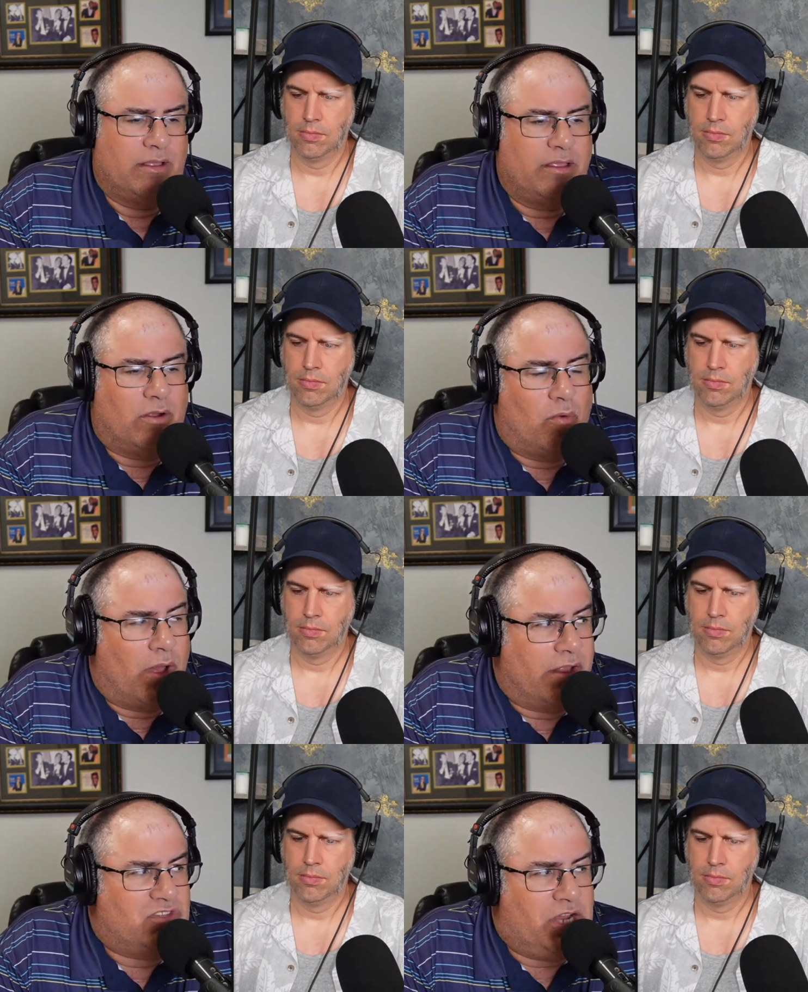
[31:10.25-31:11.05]
Speaker 1: You know,
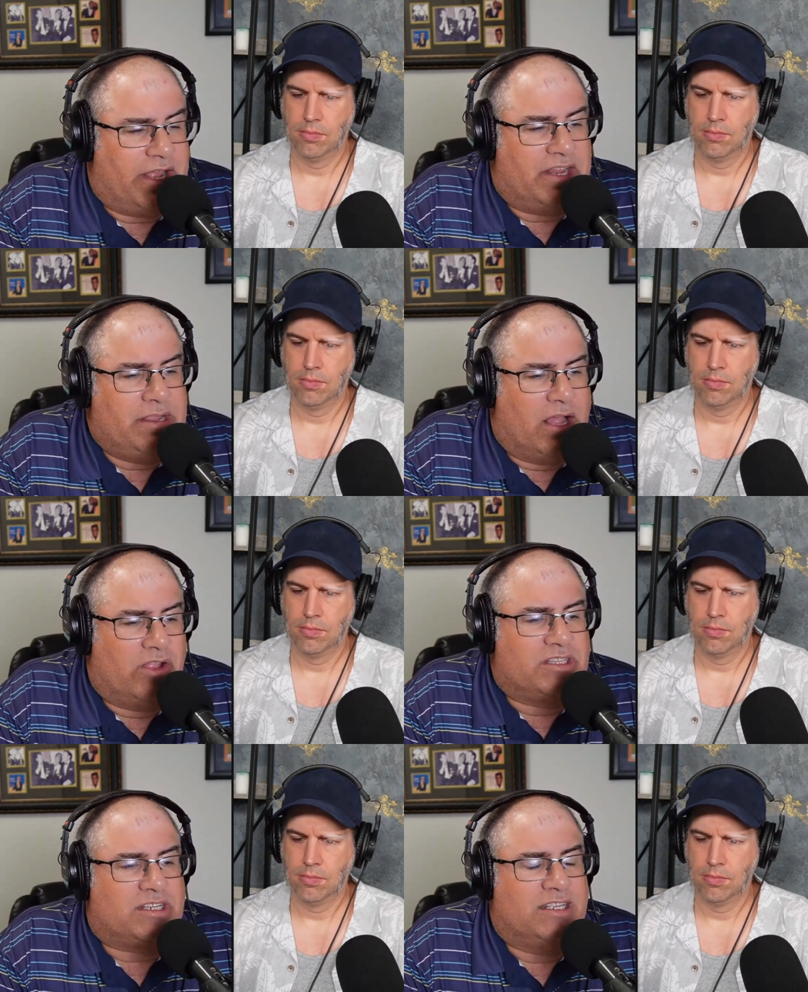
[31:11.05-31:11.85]
one of Janet
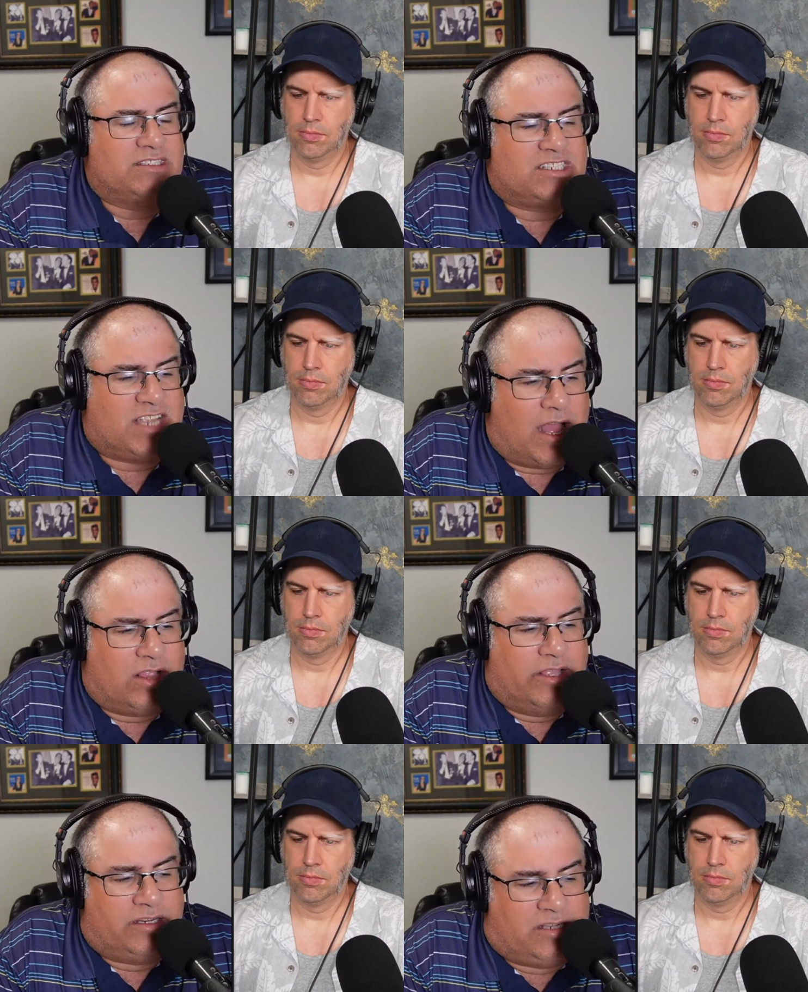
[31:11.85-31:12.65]
Yellen's
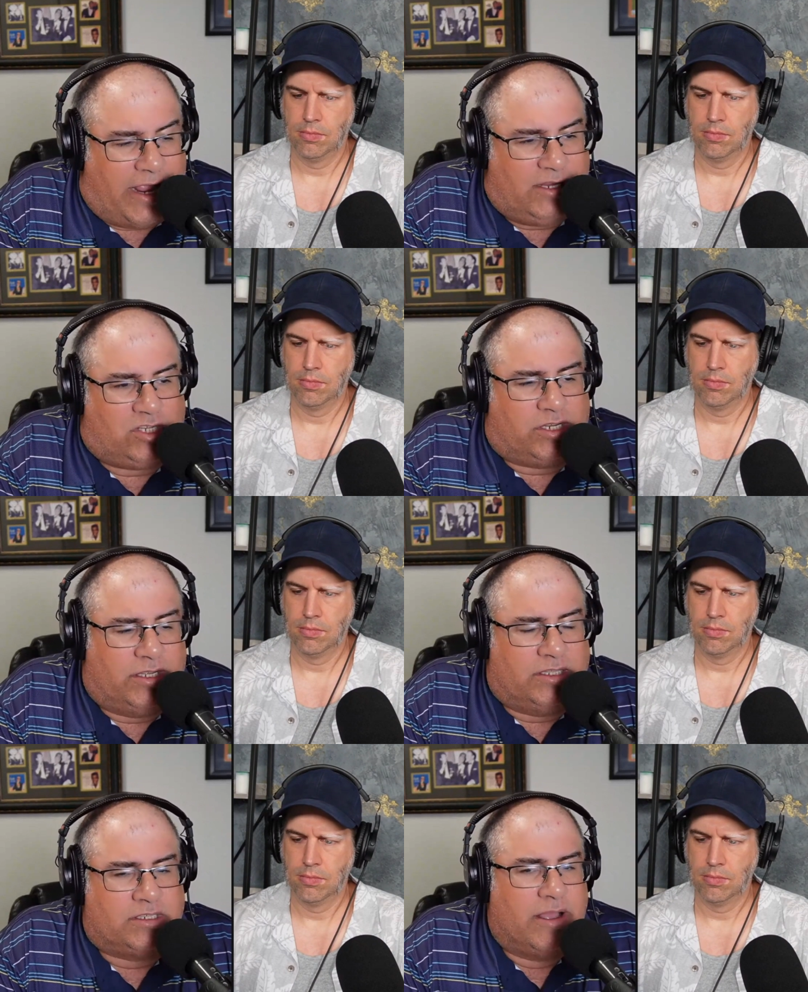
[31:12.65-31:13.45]

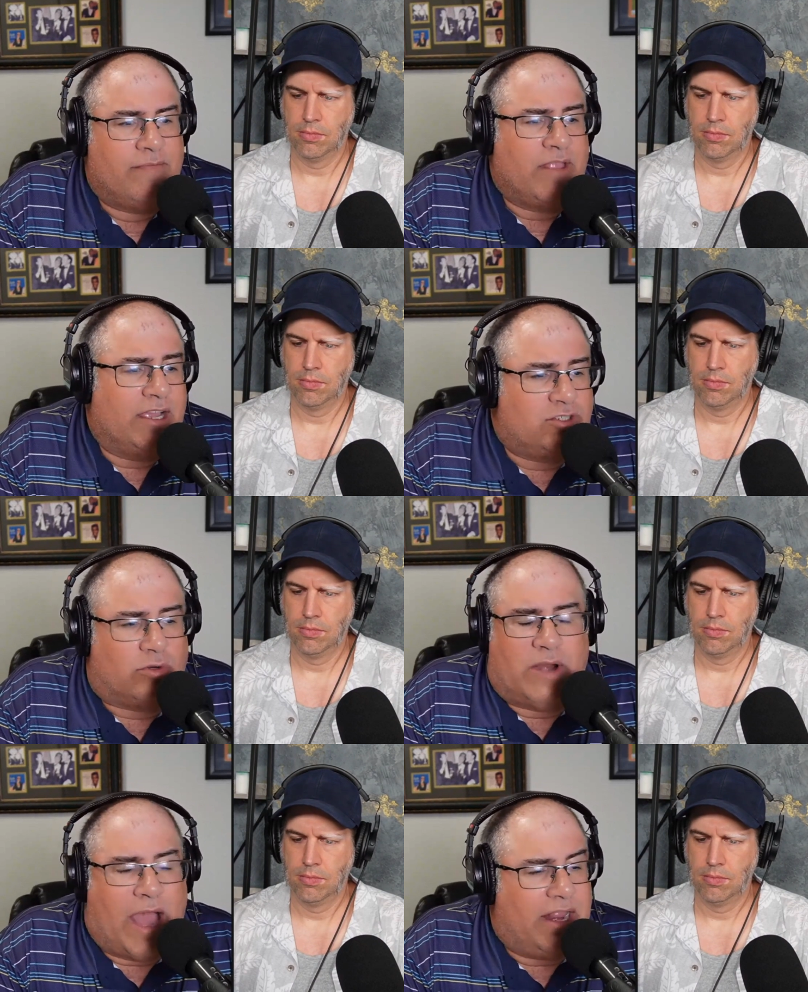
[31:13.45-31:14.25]
consolidations as
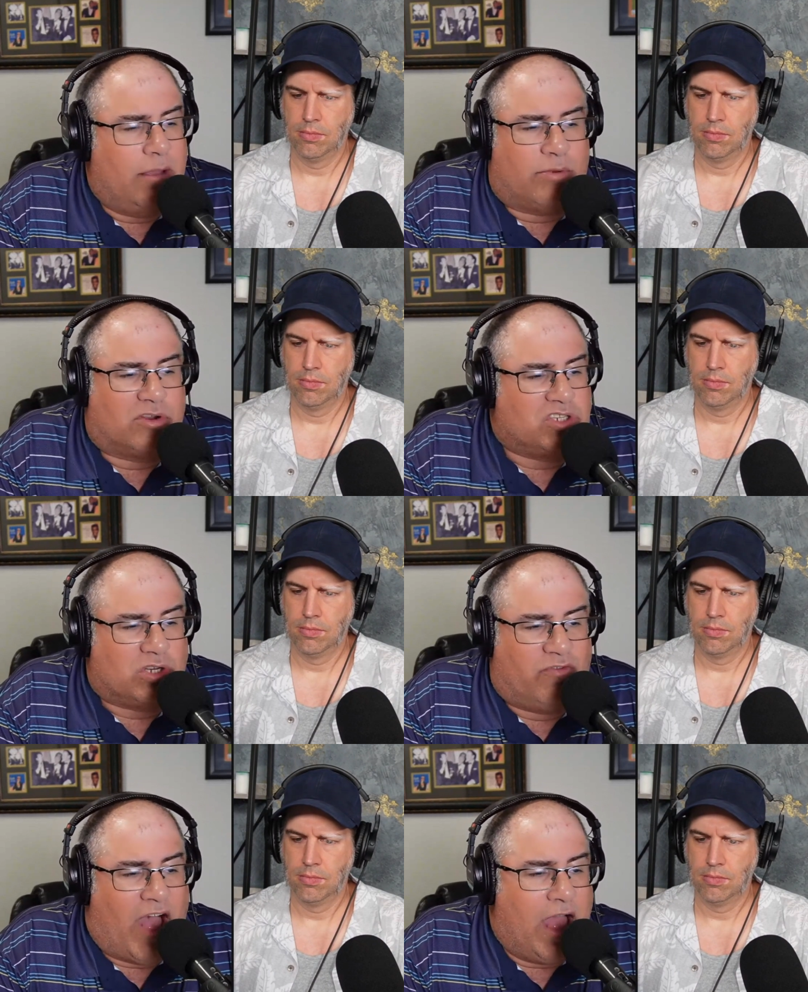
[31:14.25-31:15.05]
they're not able to
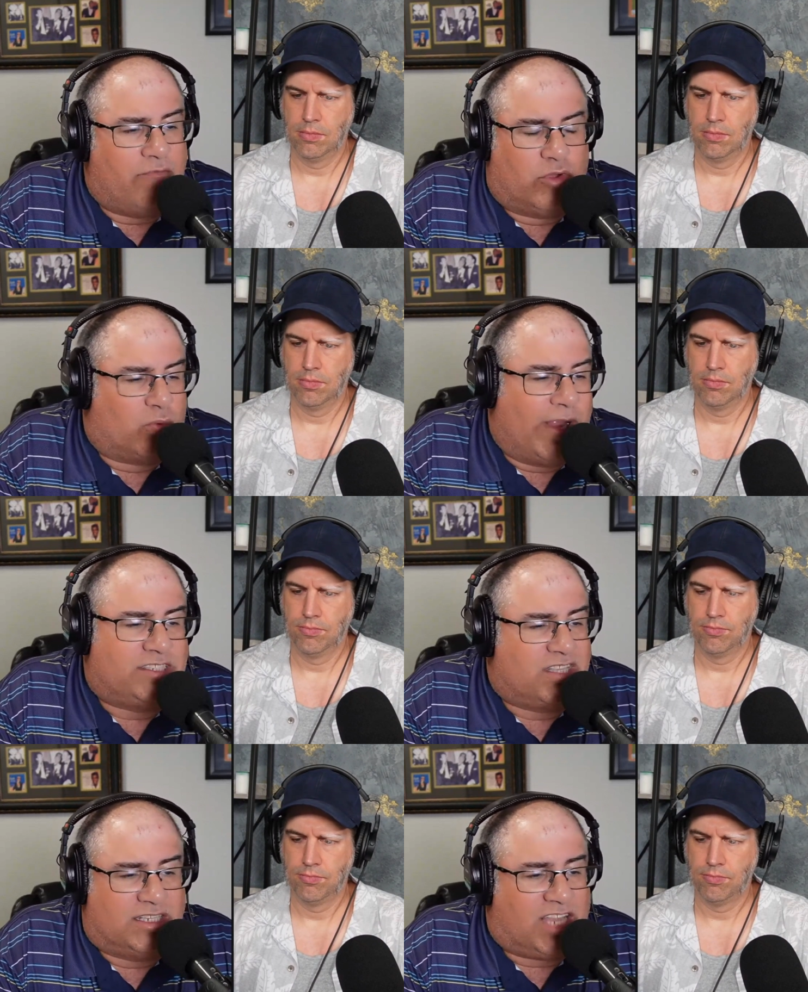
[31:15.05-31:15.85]
survive with
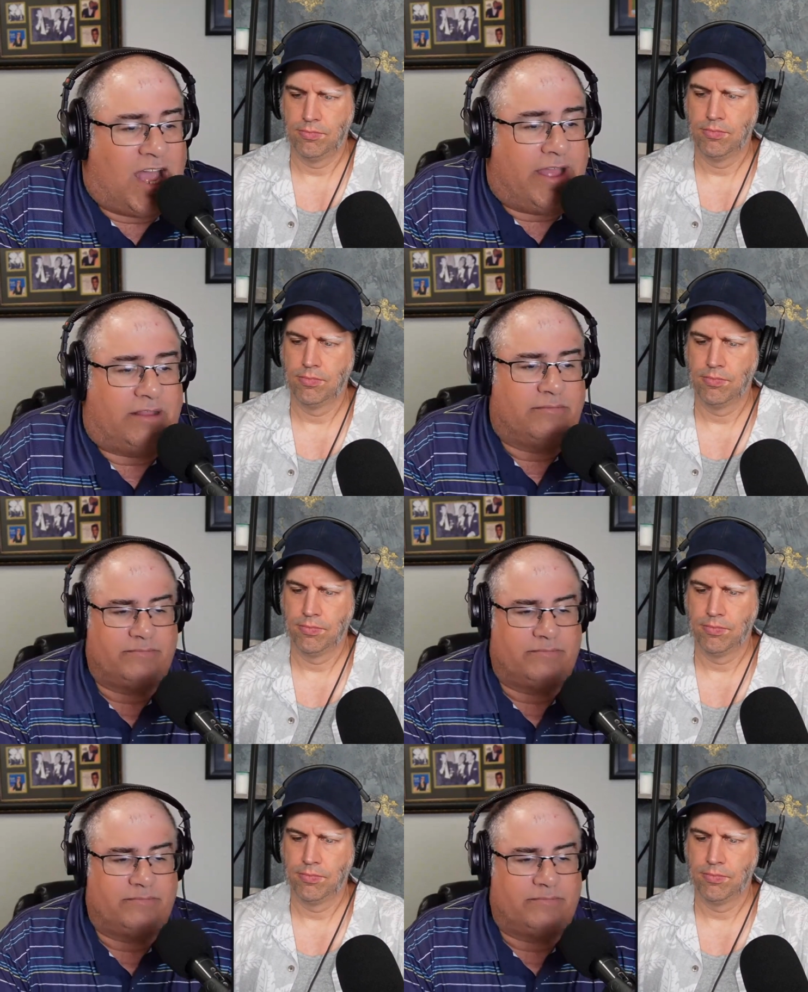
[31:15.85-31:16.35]
rates this high.